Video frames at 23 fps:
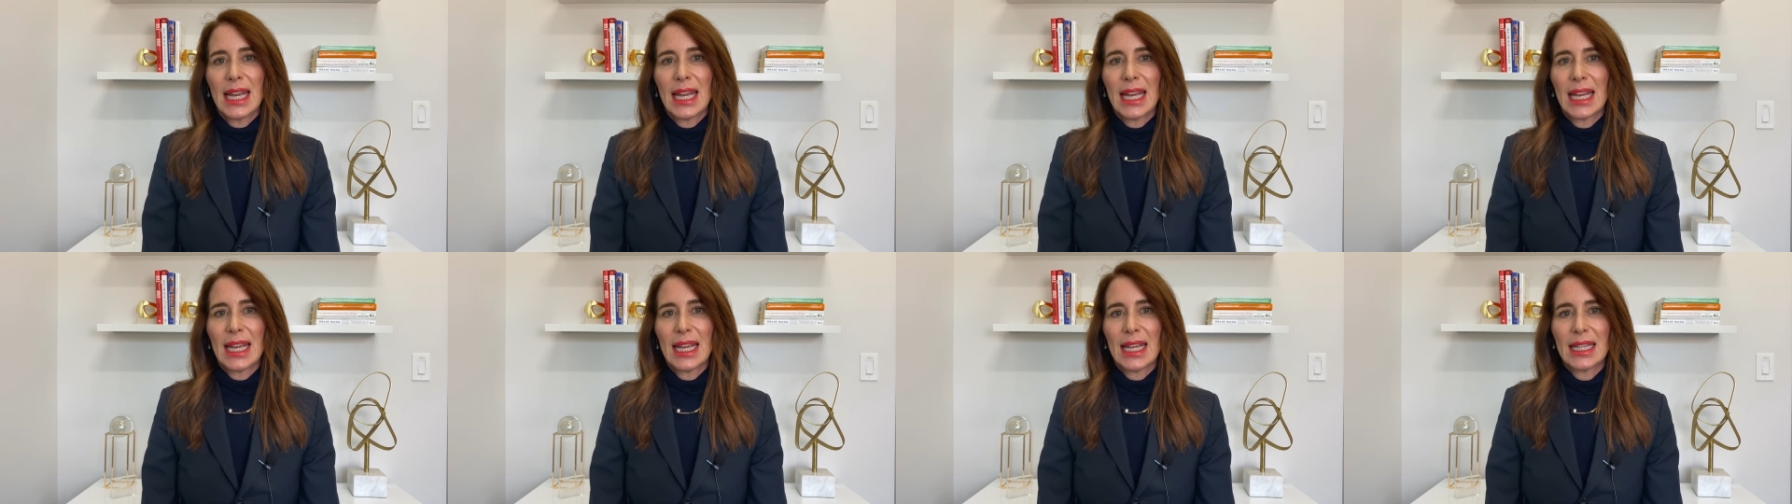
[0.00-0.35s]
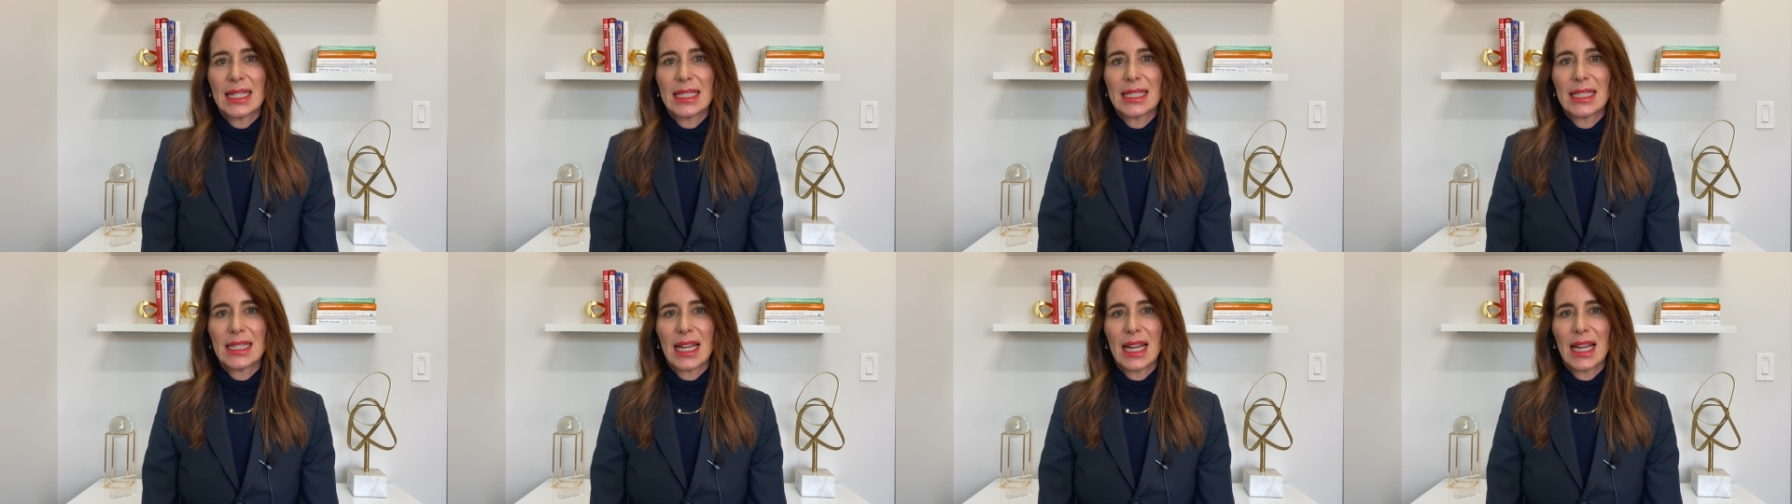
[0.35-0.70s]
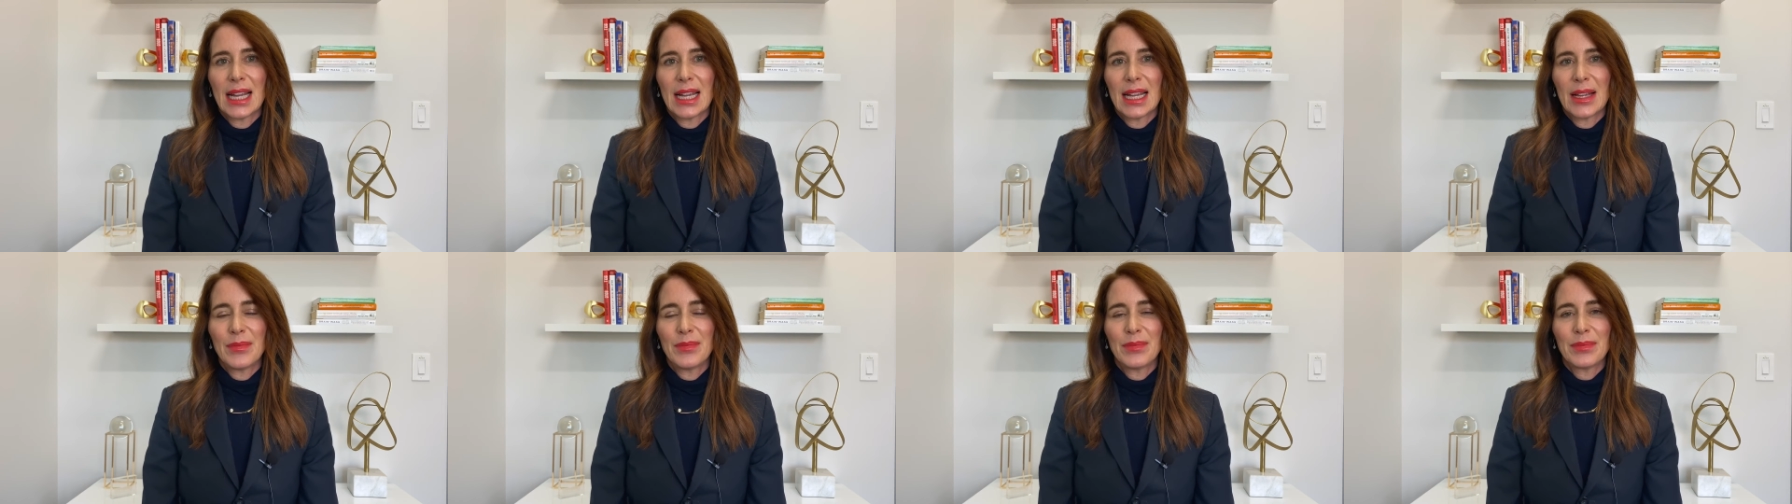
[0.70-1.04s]

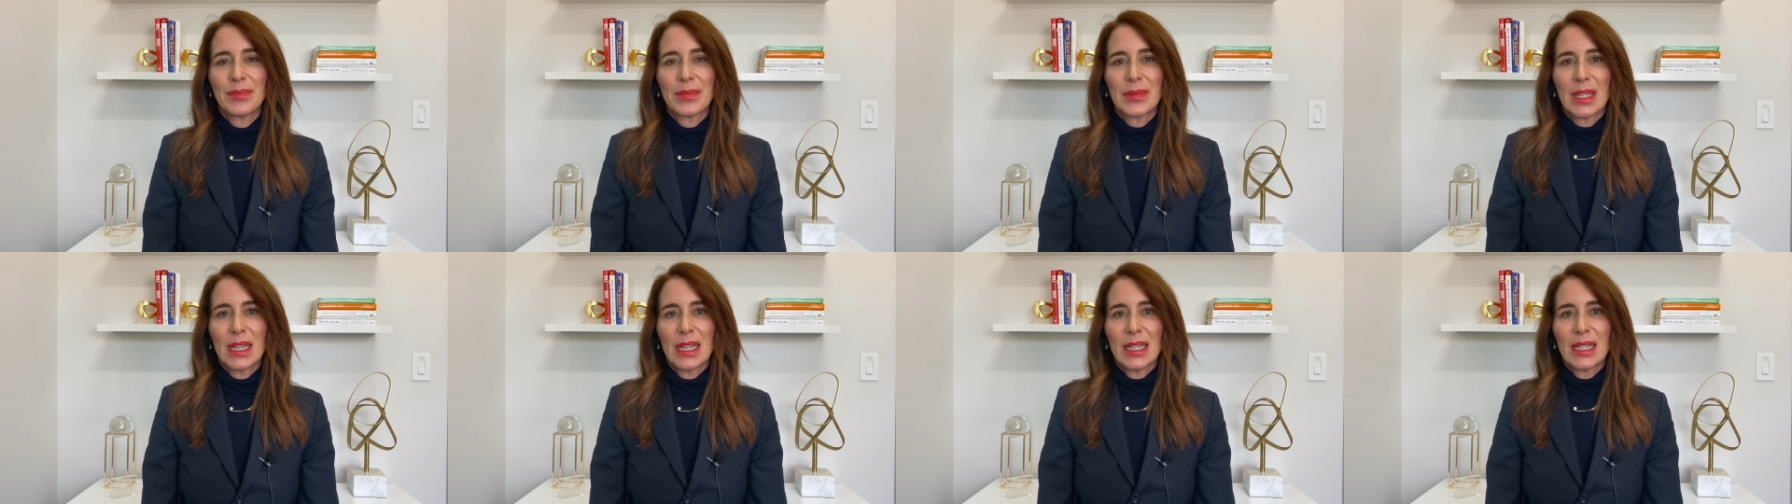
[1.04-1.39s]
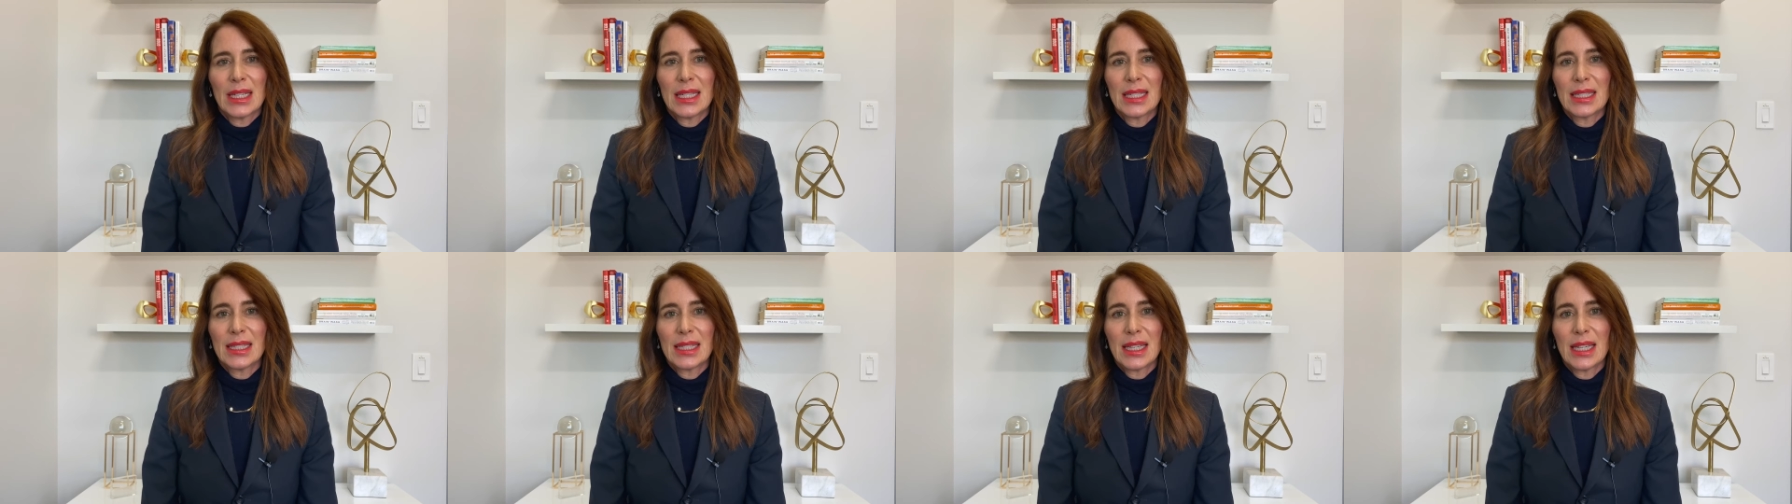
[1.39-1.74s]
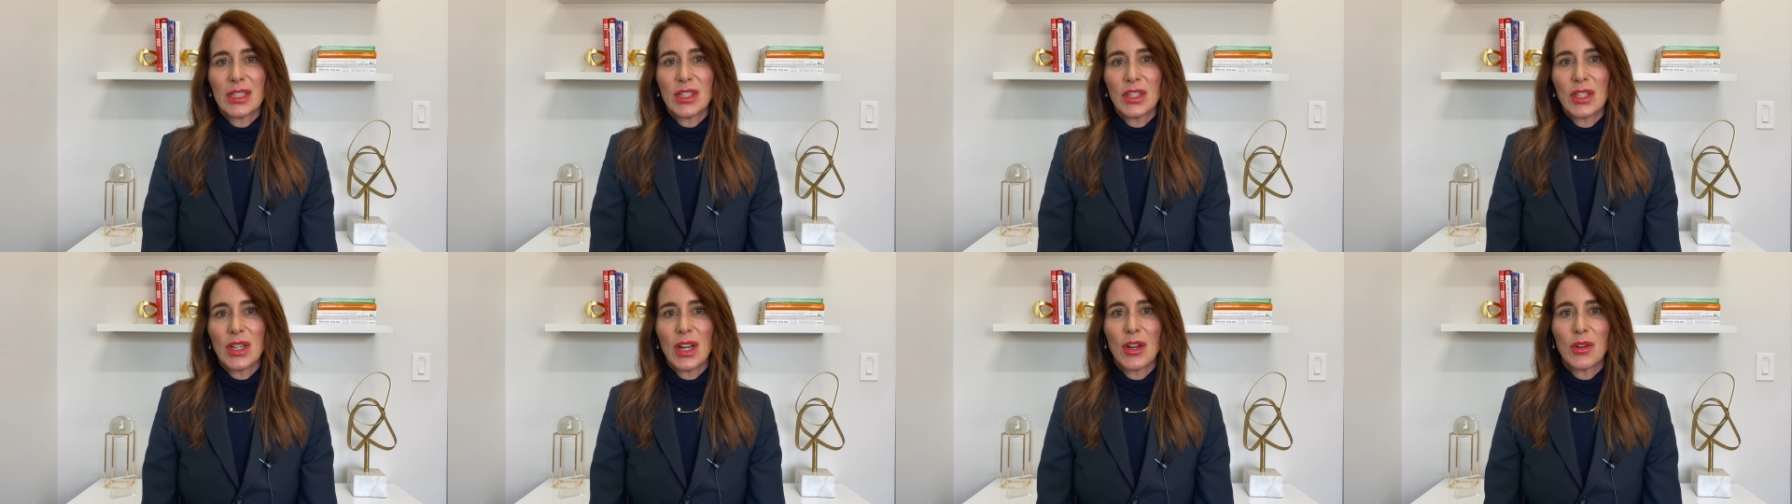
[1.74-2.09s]
And he
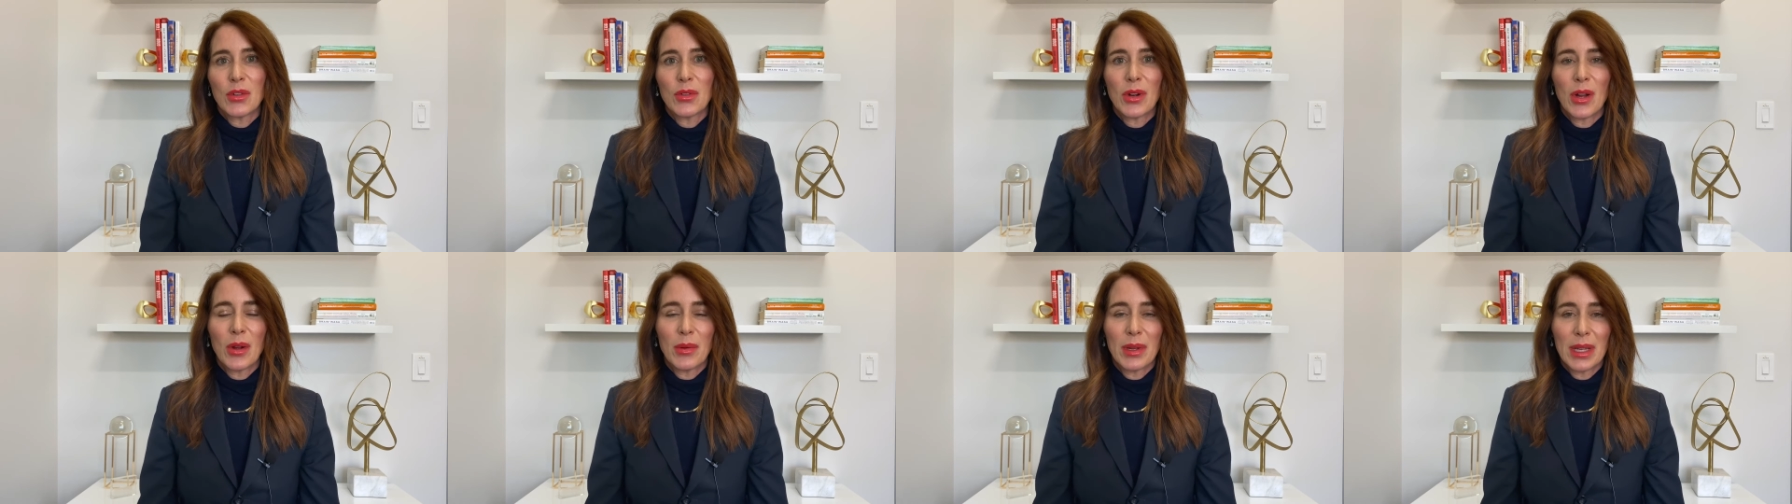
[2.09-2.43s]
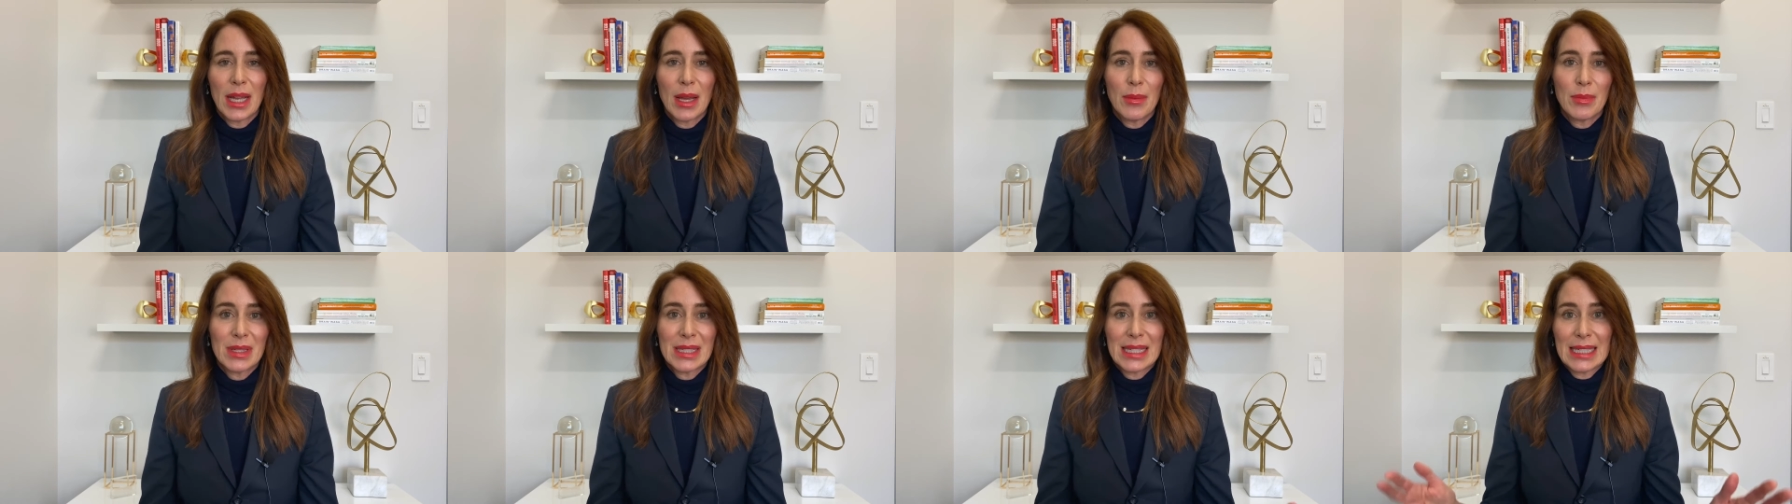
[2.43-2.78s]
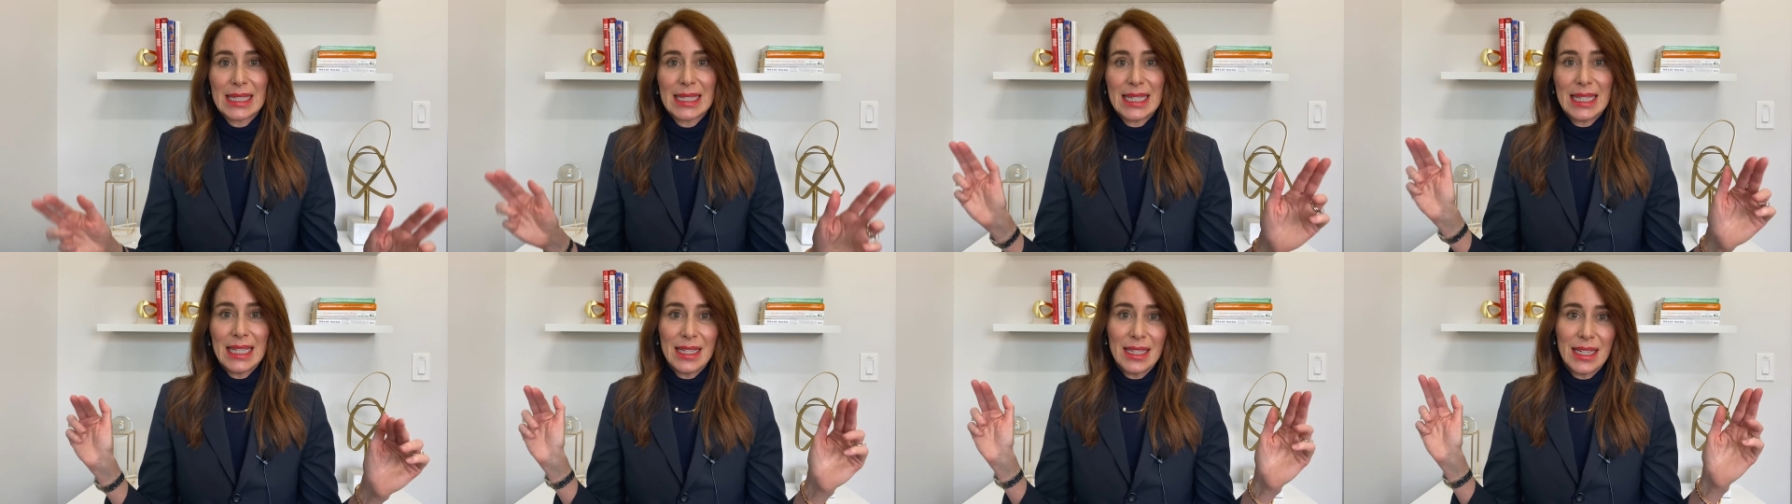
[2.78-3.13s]
said, you know, growing up as a
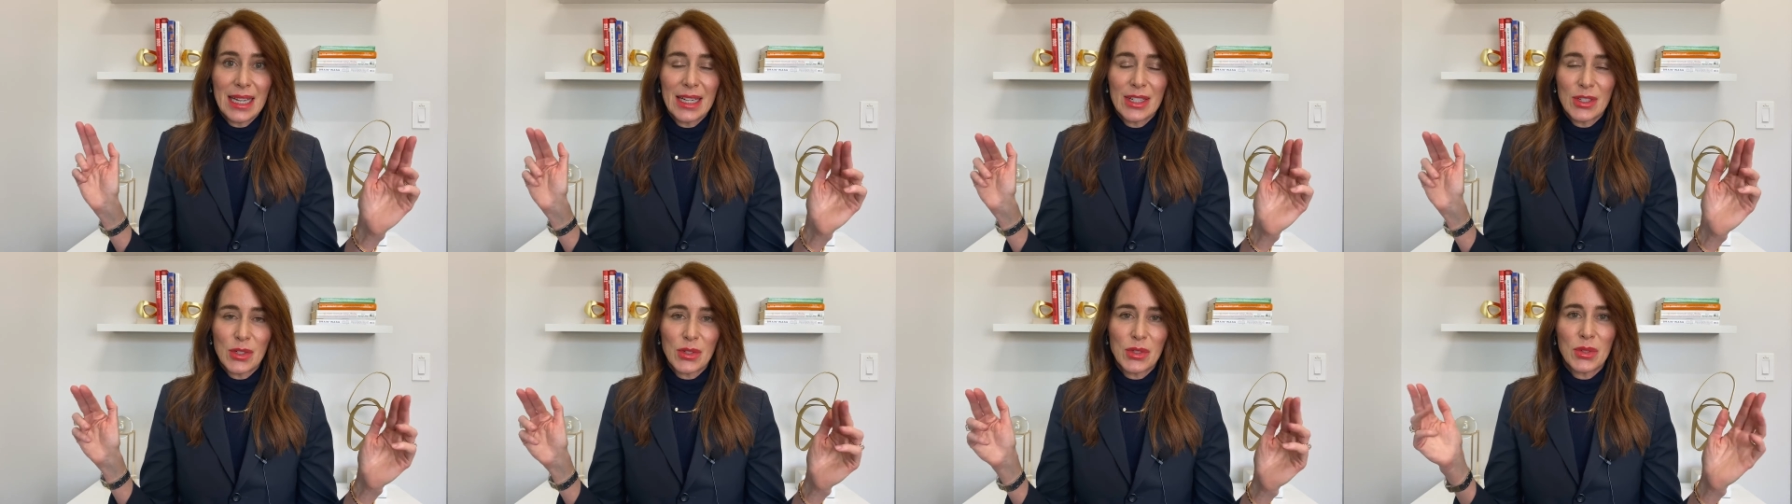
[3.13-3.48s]
teenager,